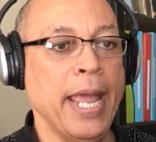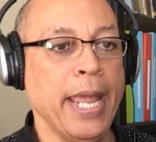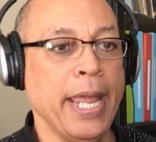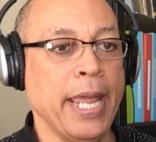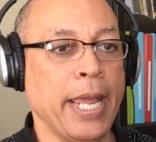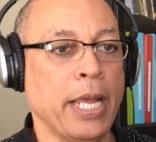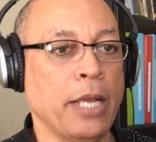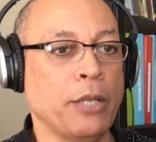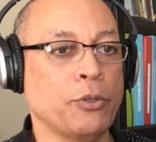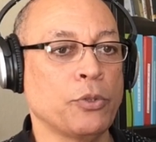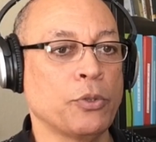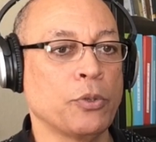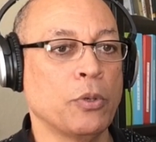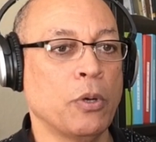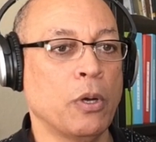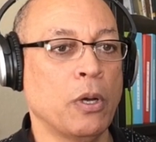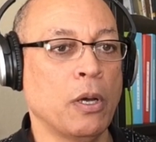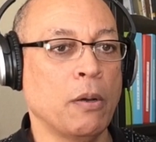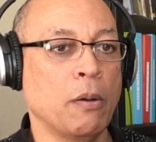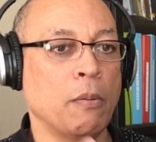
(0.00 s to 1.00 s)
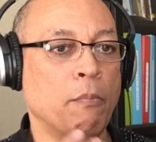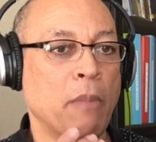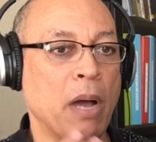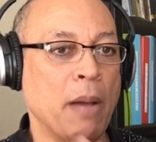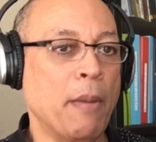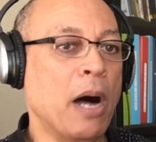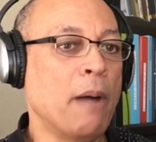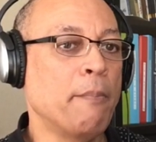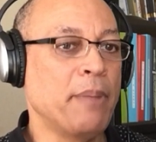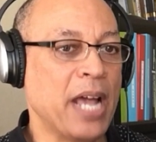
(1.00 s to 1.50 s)
And
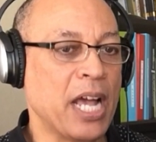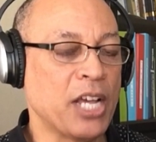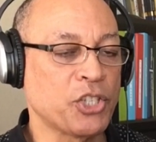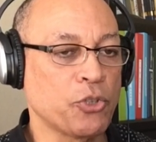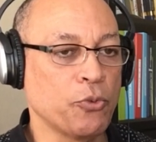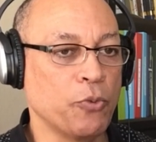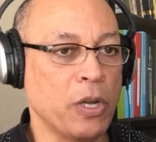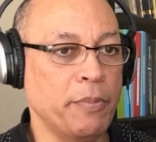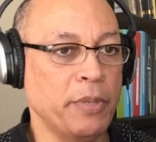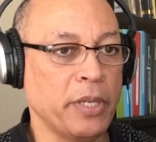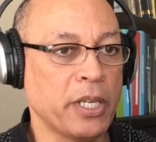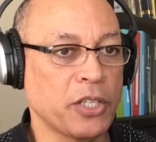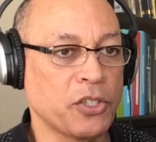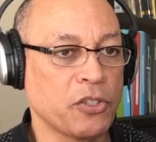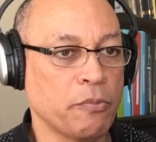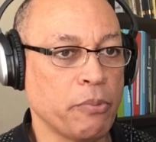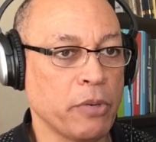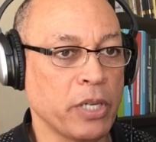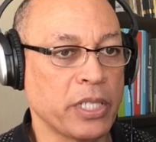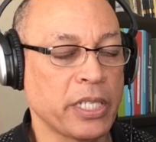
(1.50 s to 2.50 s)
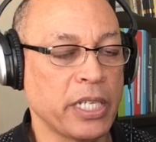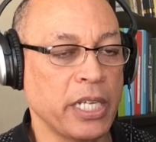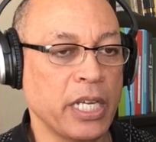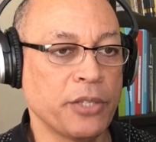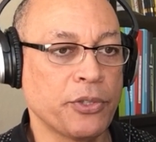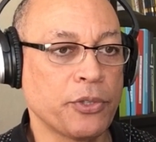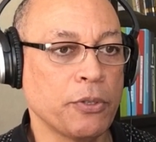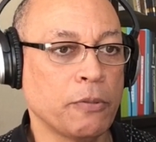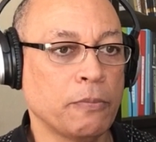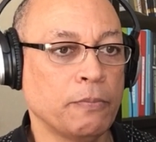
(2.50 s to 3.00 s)
my mom passed away because of breast
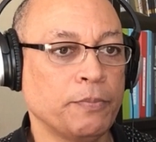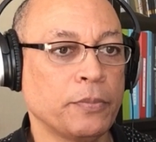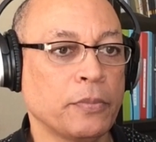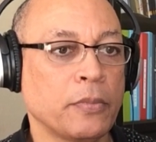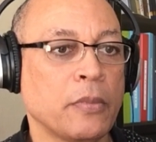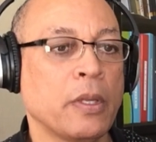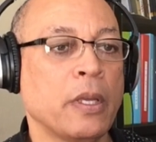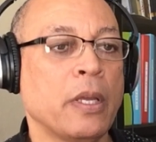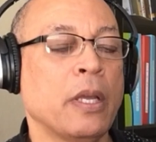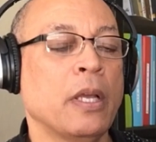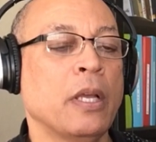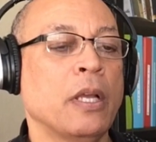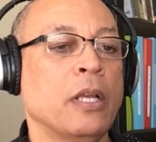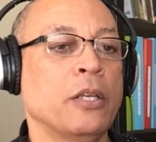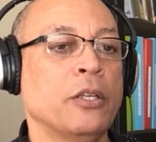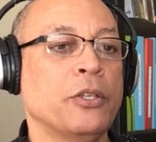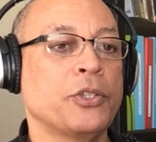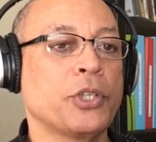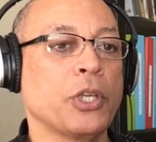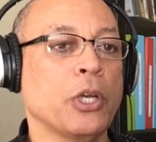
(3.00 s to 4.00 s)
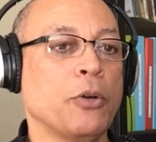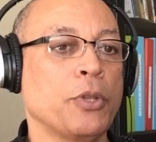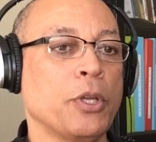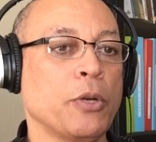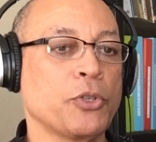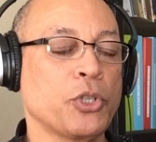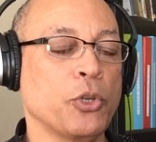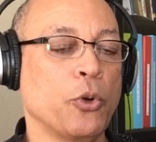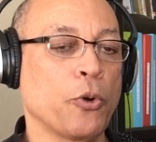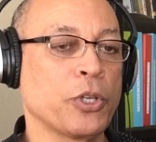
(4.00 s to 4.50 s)
cancer. So
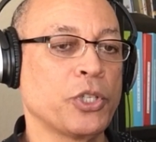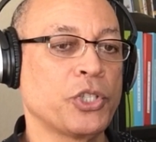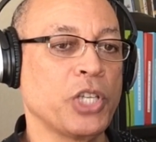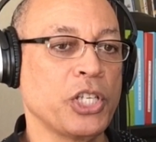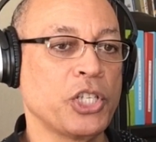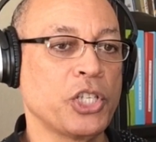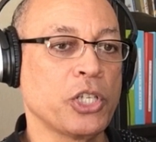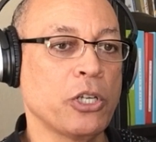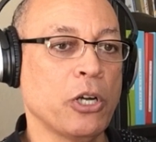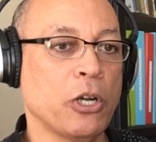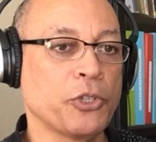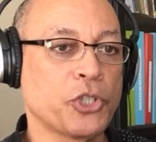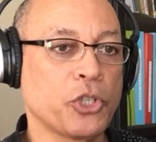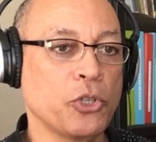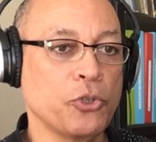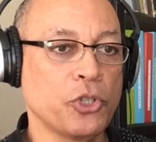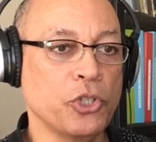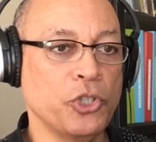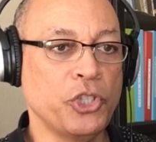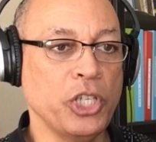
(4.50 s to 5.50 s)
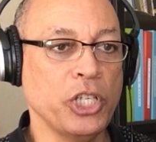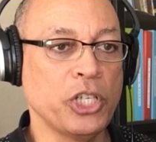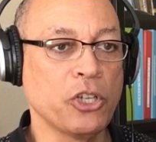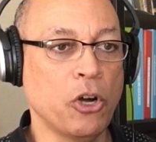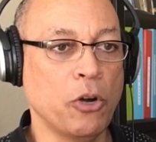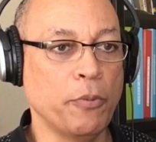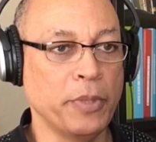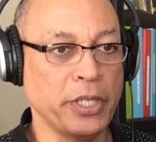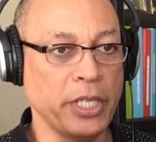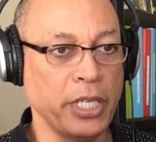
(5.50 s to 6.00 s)
there was an organization called Susan G.
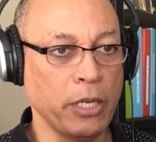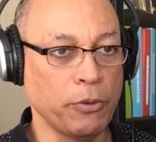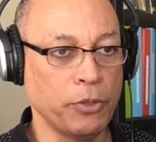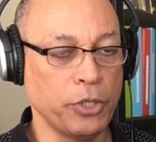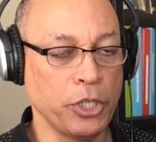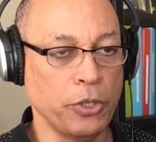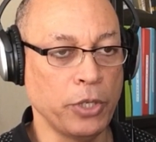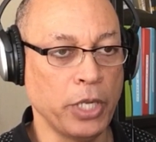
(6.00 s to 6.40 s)
Komen here in the